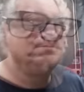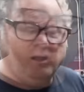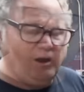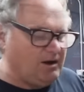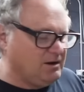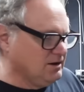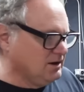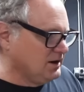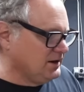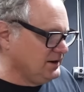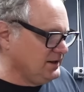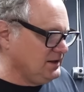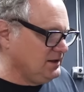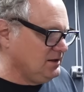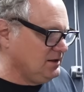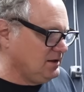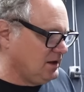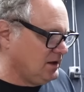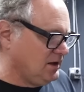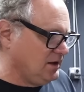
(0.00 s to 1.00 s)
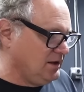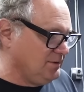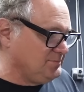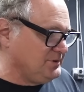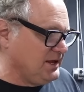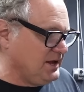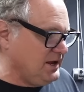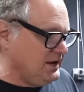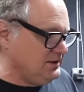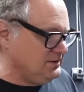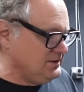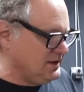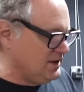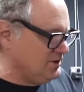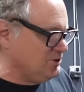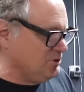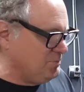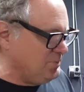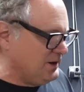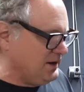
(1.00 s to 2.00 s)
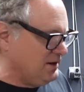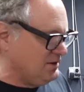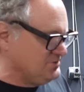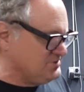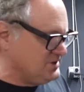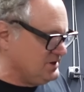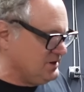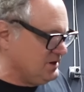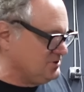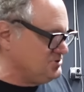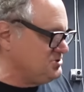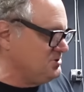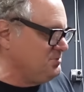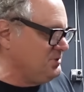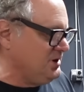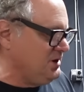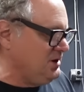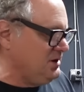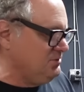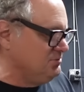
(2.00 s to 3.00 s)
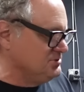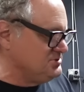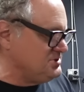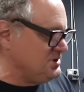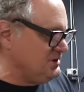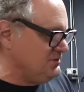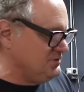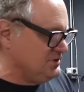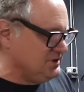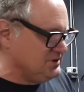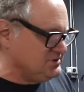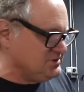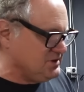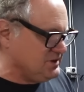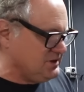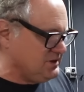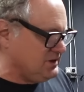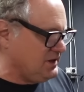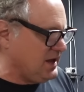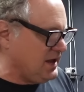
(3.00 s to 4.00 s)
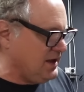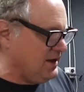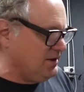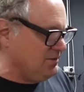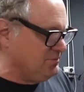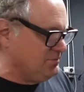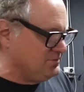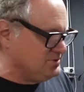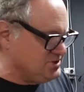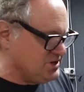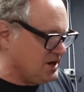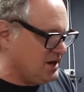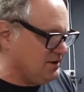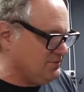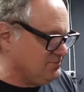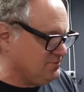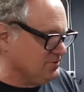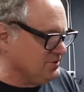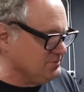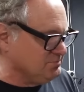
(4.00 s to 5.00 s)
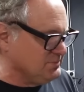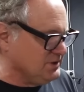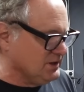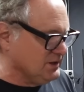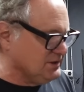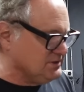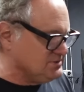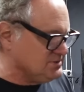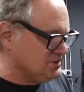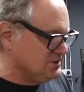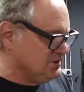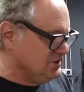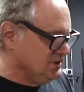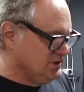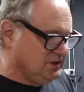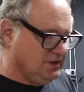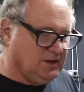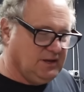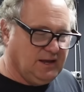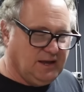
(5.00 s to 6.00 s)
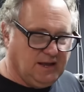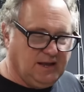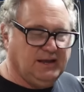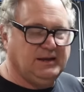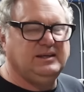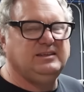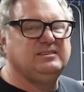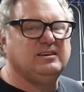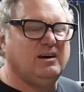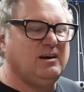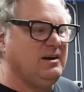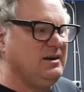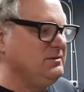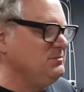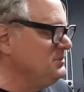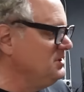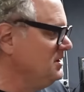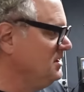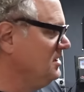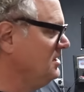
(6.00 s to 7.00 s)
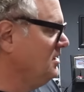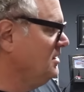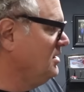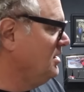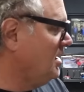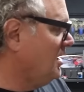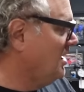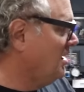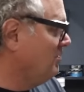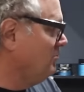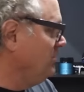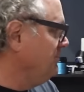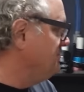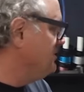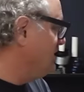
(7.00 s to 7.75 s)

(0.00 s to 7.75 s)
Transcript: Alrighty, update. Daniel Powell said I should be receiving this cam shaft for the Billies anytime. We've